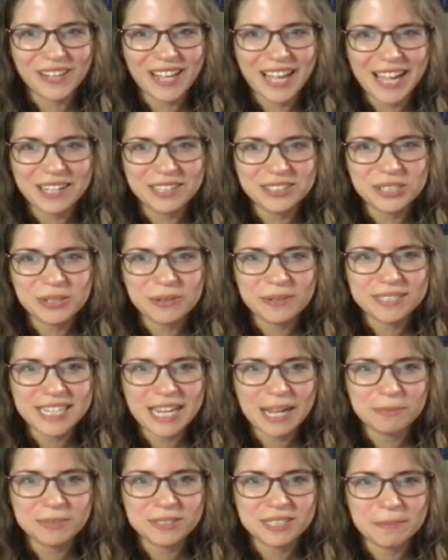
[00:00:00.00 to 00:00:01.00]
How do you
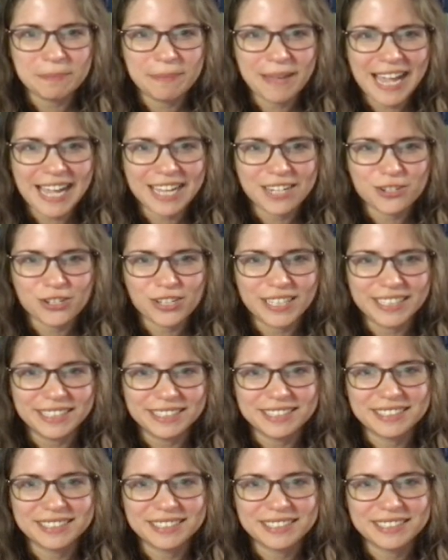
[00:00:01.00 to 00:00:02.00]
attempt to patch it?